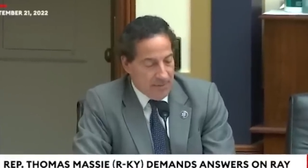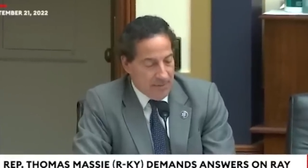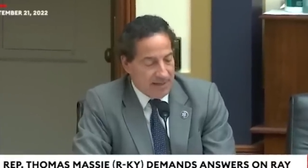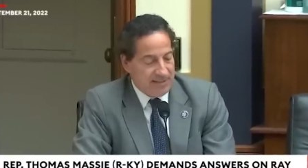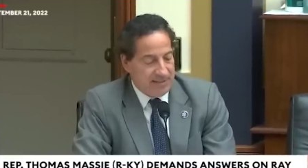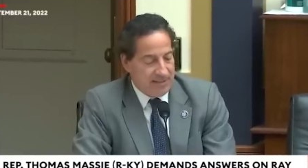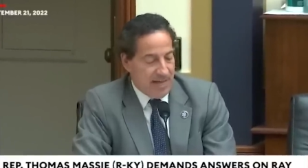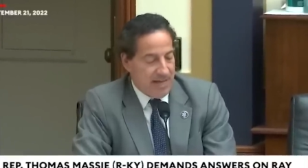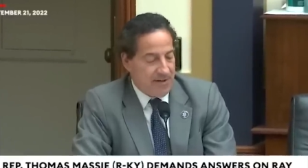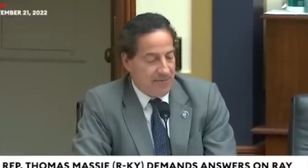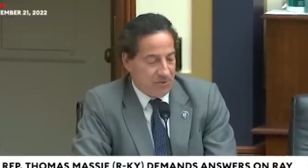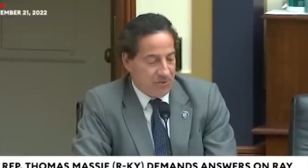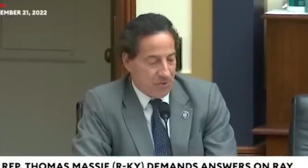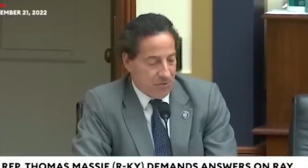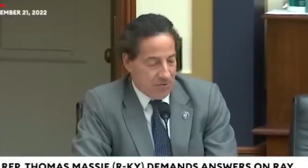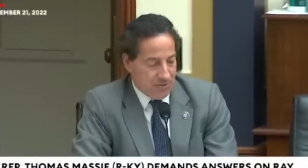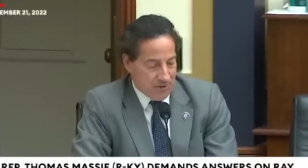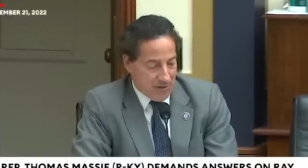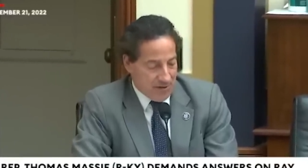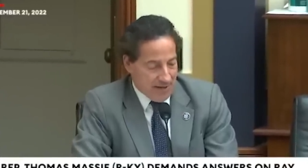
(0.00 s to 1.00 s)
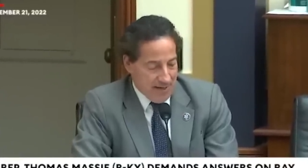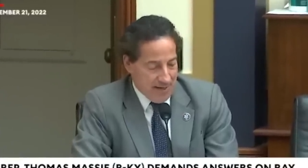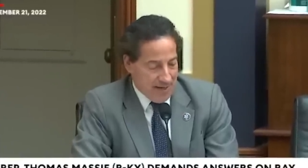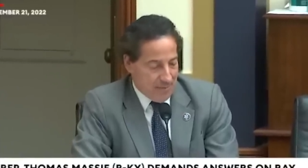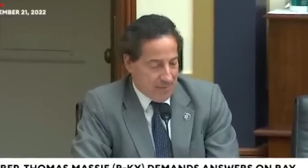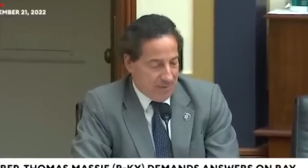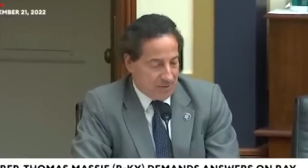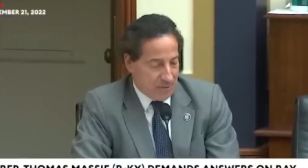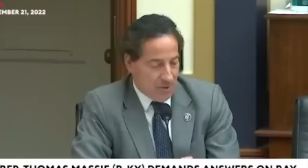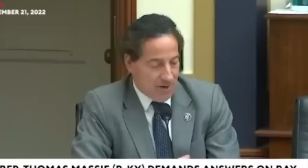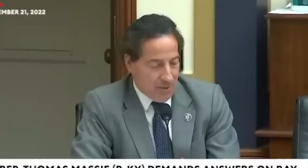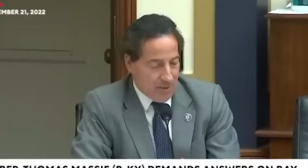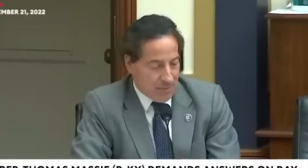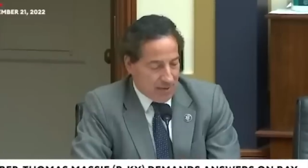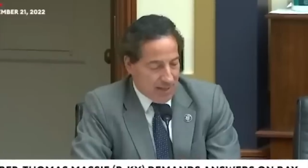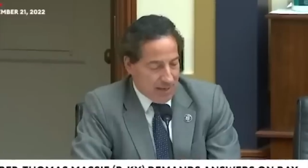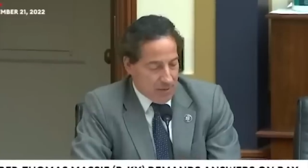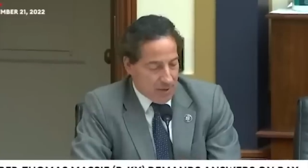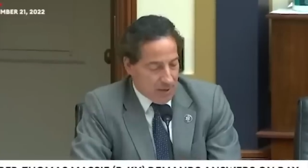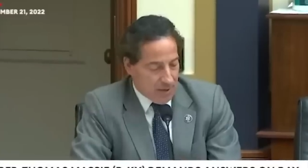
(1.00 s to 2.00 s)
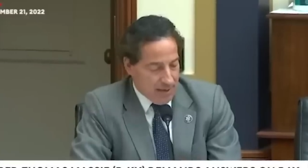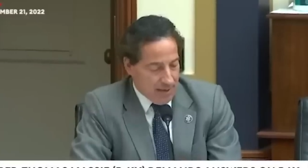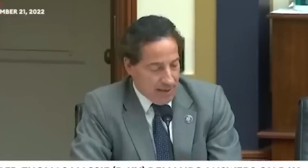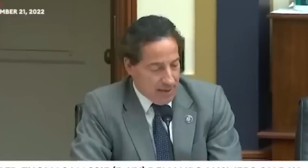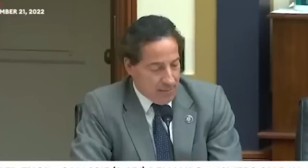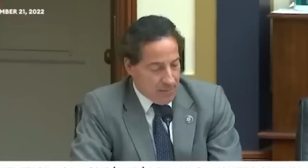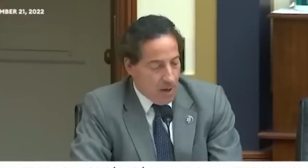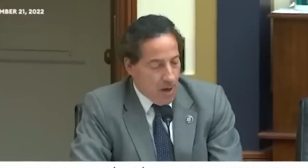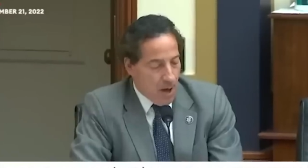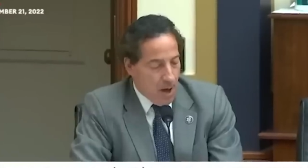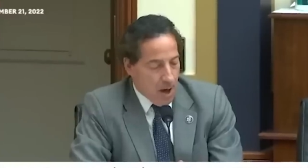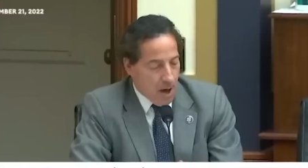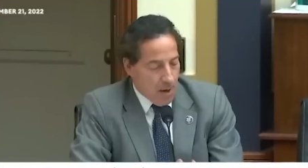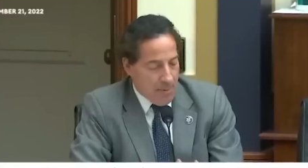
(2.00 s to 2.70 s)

because they've turned on him and tried to blame it on him.